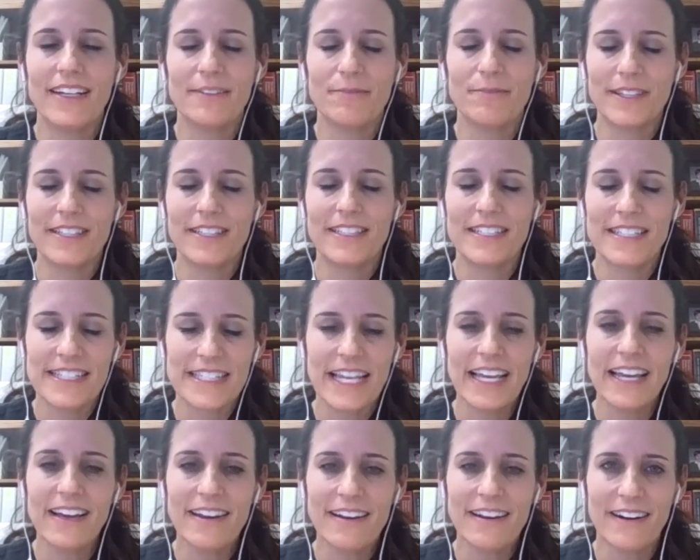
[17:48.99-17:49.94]
with this
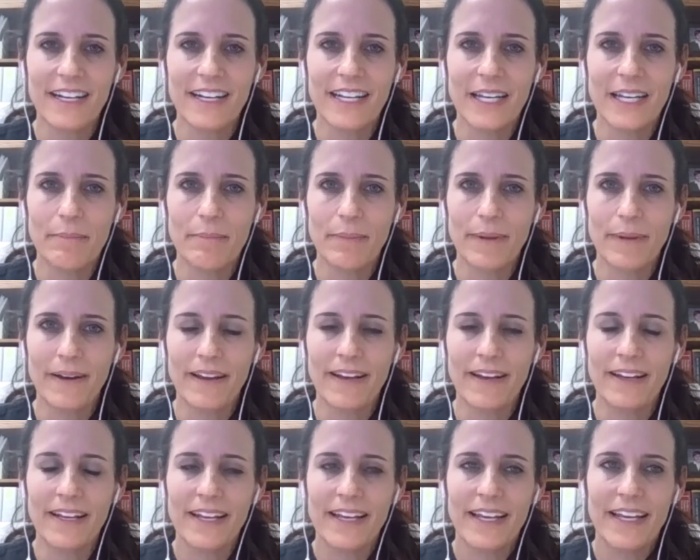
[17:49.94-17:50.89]
saying on it. But
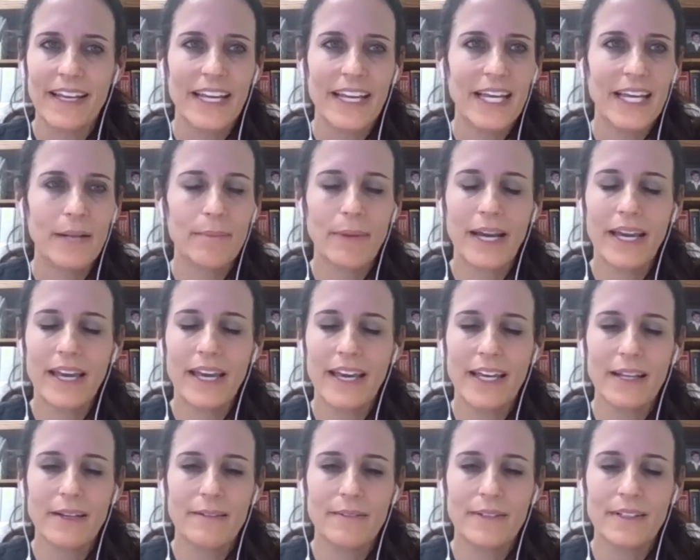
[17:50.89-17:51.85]
in my
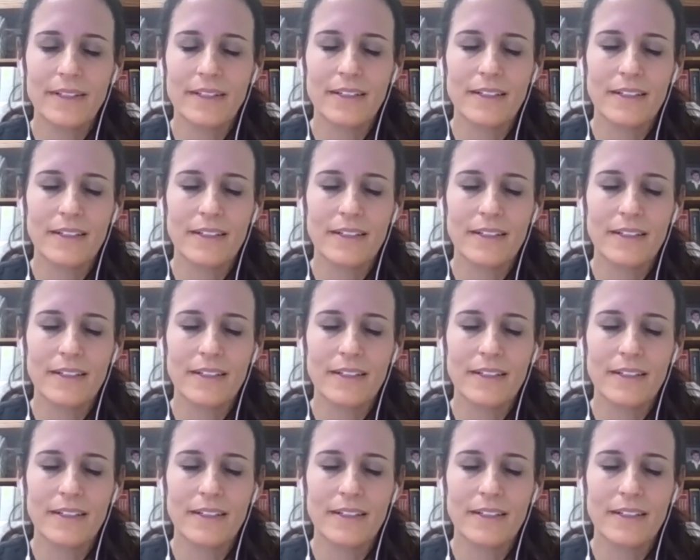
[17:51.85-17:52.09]
head,